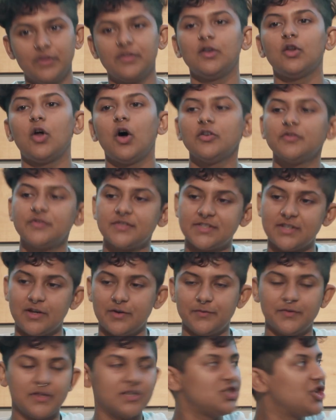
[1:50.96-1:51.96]
a lot of
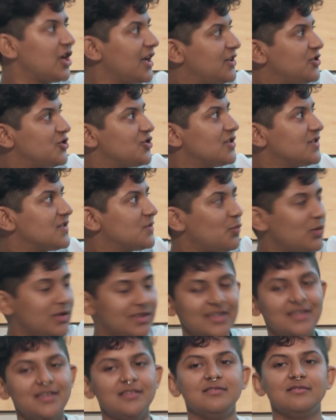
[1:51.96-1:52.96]
stuff that changes
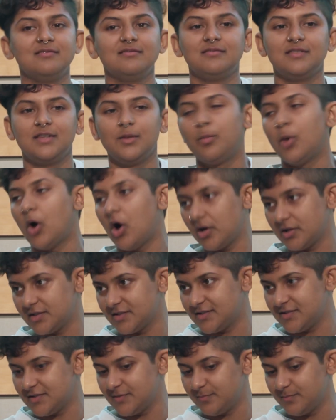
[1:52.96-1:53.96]
within the
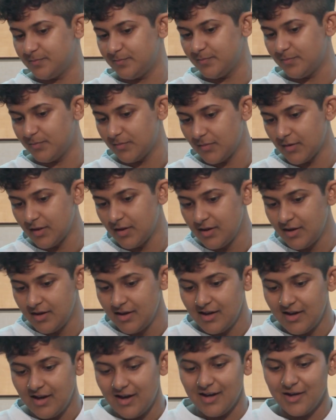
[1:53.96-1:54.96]
box.
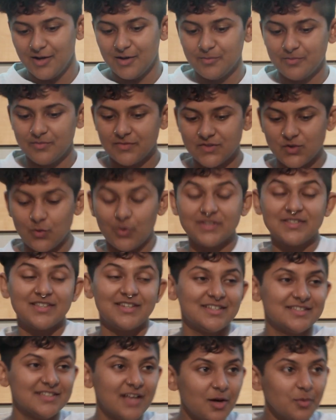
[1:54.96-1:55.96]
So as an
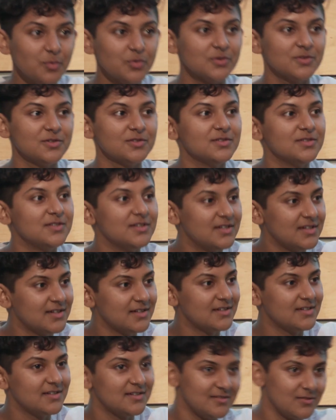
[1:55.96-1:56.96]
example,
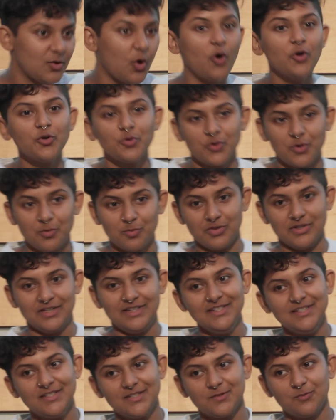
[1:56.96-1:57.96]
autocomplete,